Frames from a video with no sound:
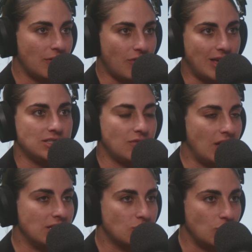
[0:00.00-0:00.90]
face to
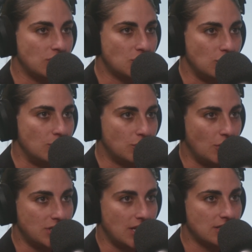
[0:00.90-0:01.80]
face with student
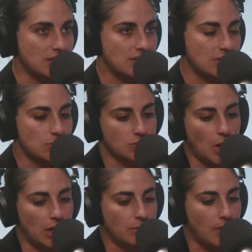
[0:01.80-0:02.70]
protesters. It was
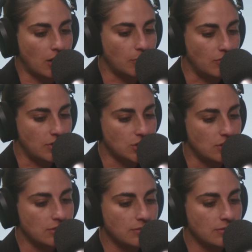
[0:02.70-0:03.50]
quite remarkable vision.